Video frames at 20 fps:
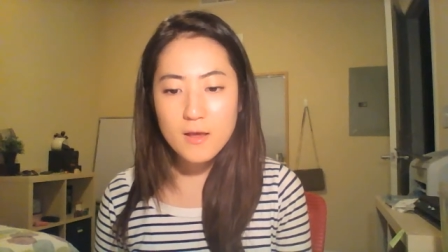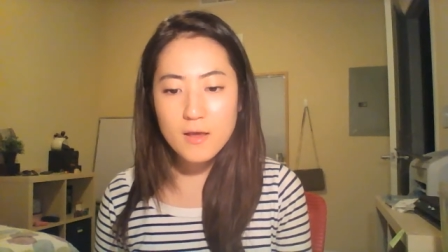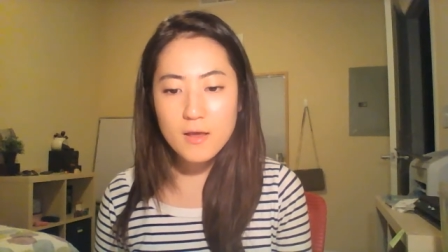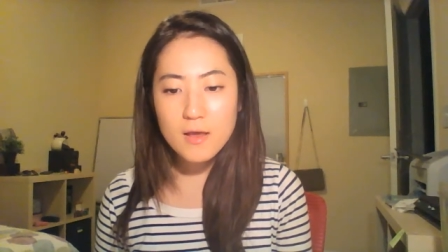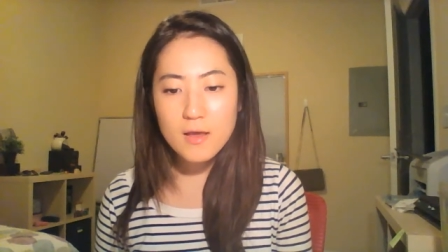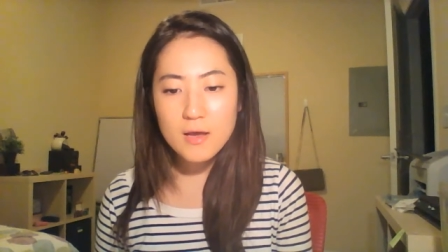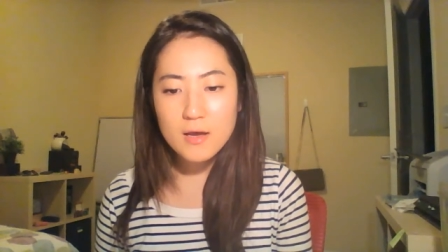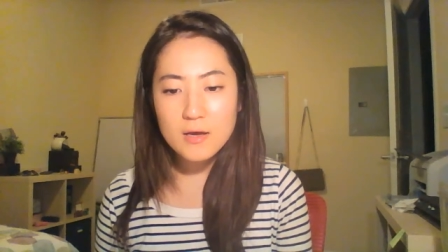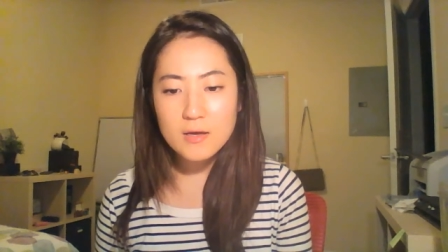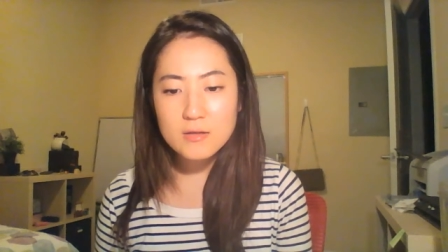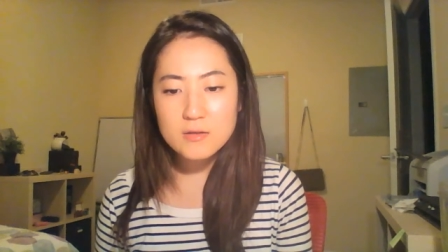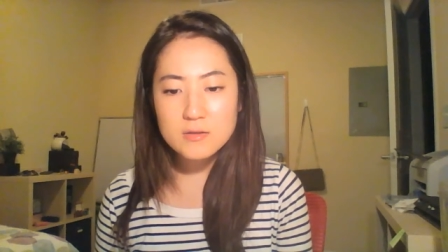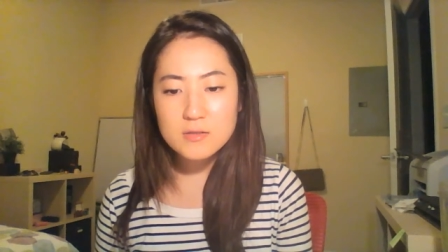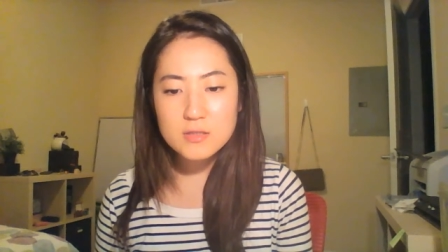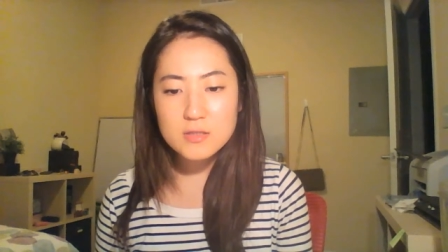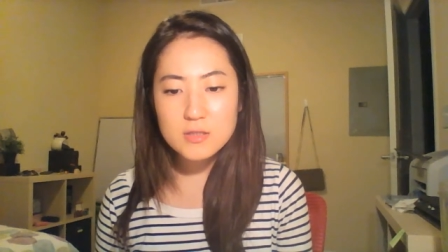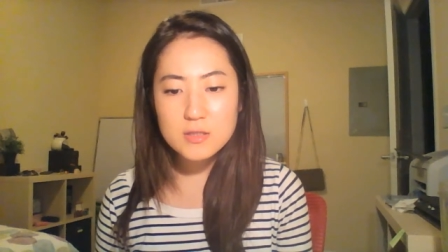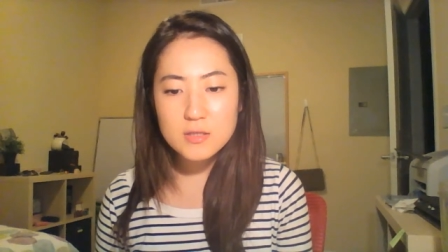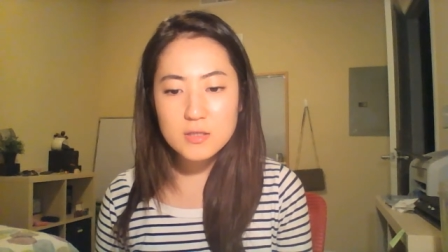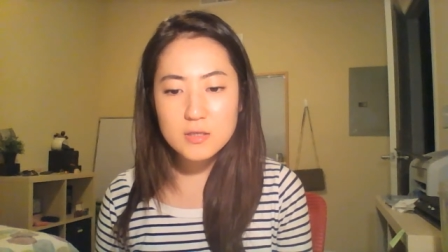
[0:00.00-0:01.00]
And
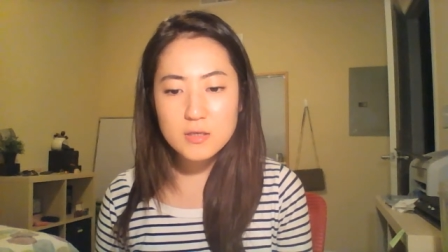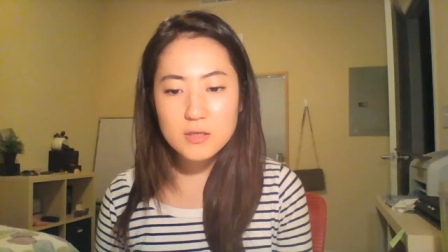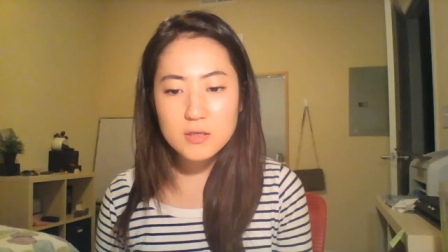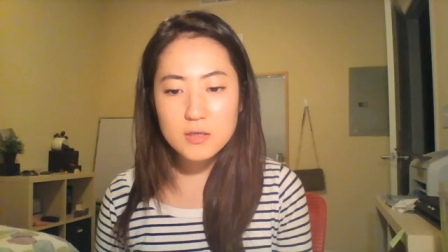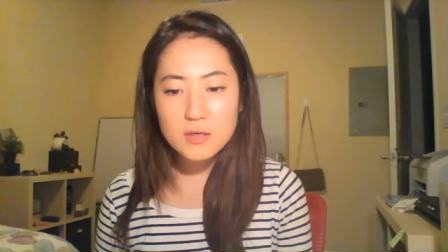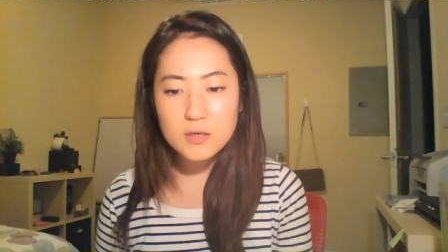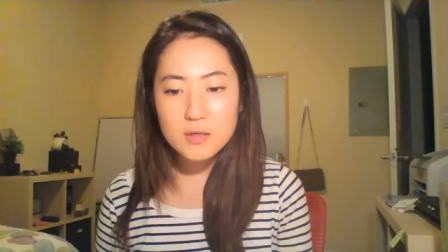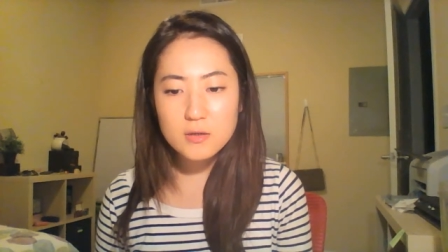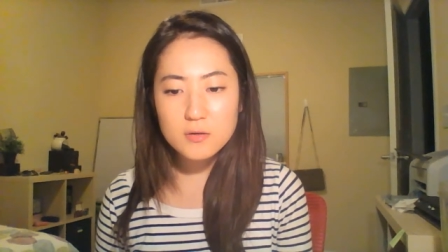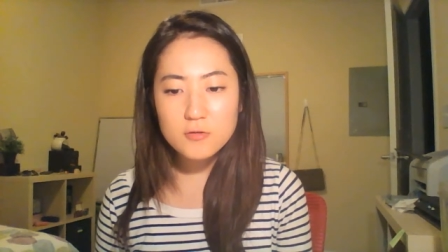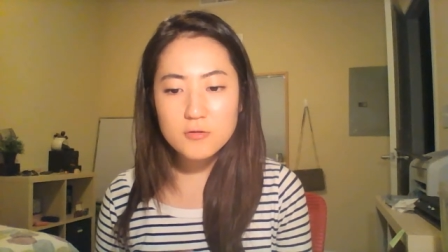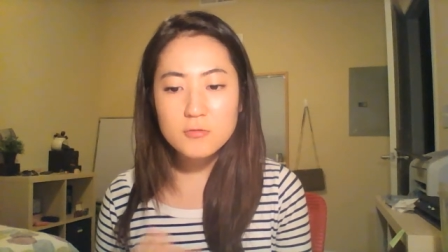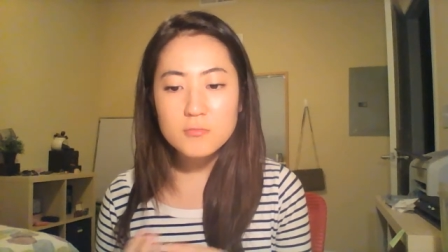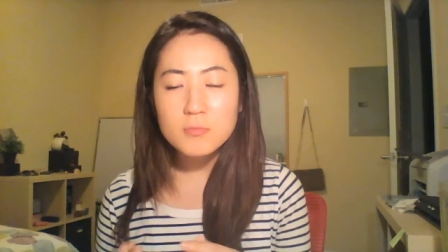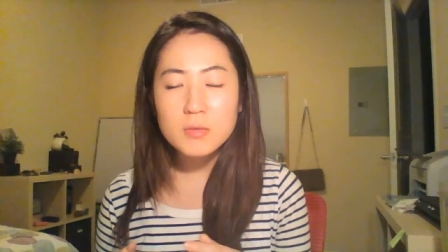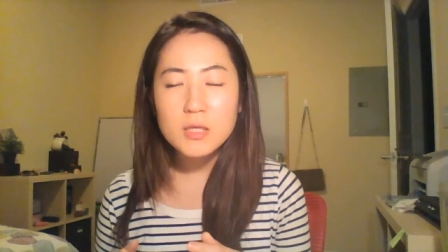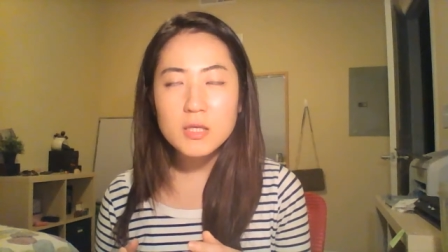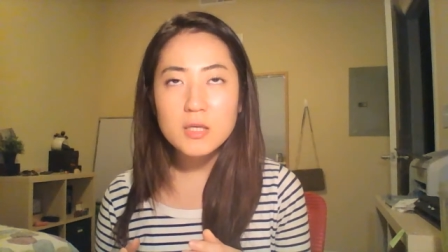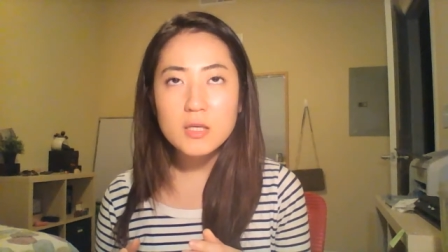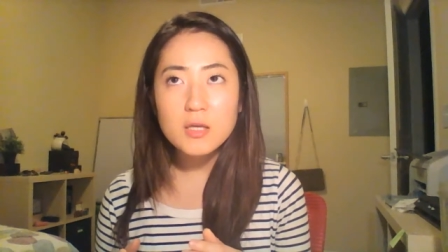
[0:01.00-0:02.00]
to
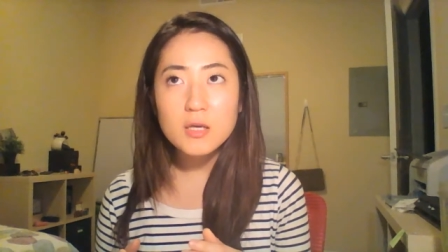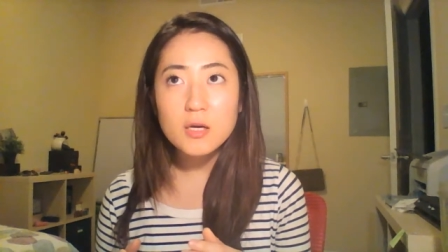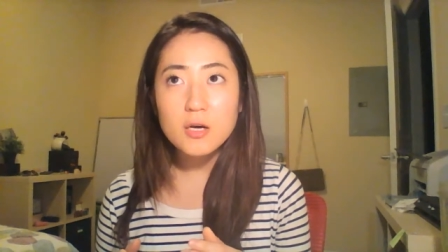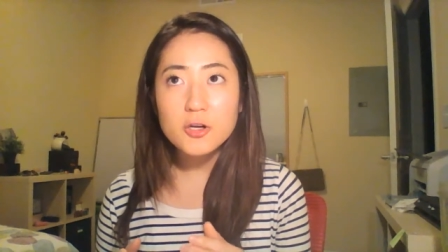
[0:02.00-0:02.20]
me,